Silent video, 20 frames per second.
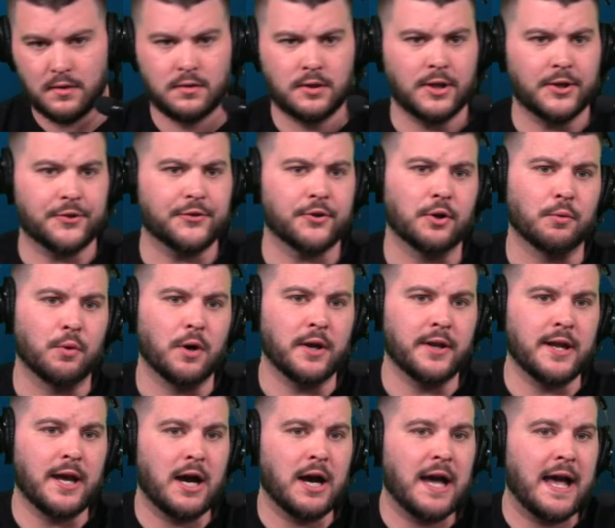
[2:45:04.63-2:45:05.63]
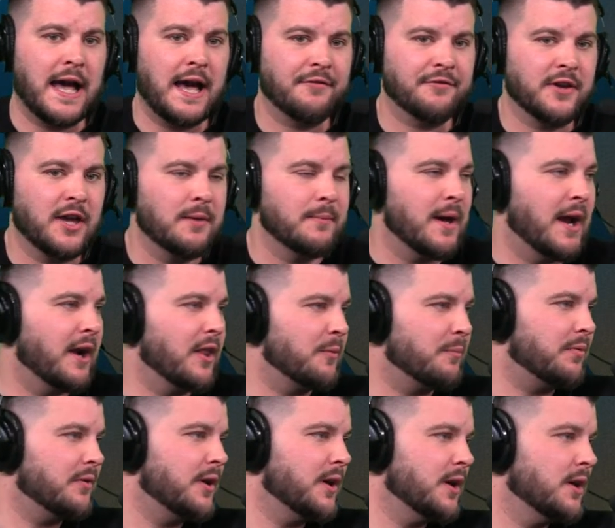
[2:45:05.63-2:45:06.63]
Knicks are, what, now a half game out of the
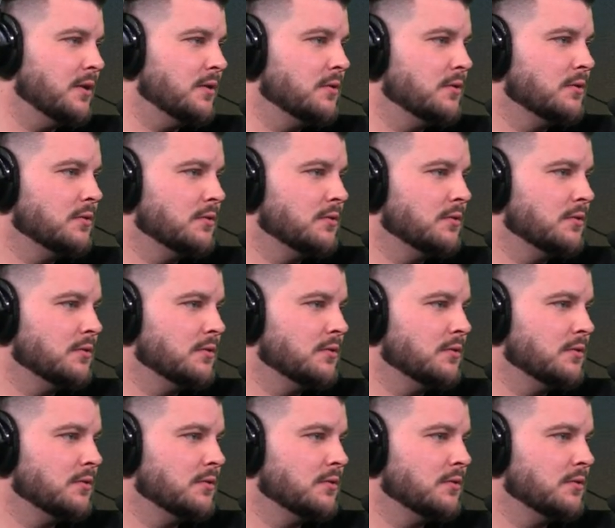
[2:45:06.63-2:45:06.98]
play-in?